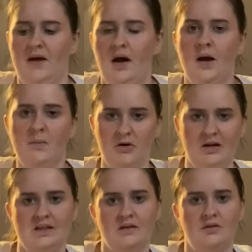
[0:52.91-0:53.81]
I'm
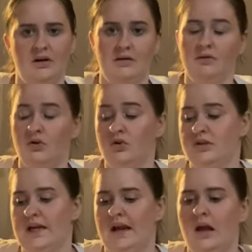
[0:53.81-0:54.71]
currently screen
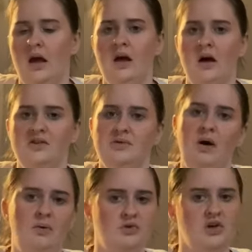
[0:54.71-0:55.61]
recording, so
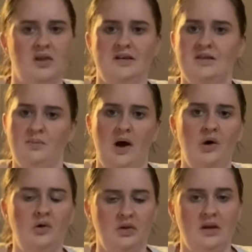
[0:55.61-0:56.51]
I will show that somewhere
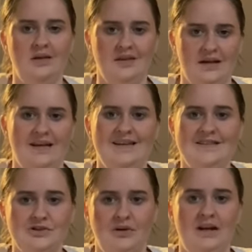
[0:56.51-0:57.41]
on the
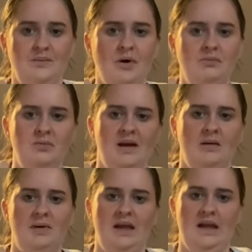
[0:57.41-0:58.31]
screen, probably
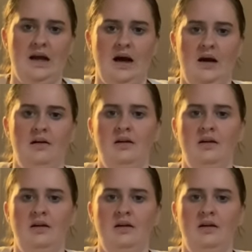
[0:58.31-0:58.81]
up here.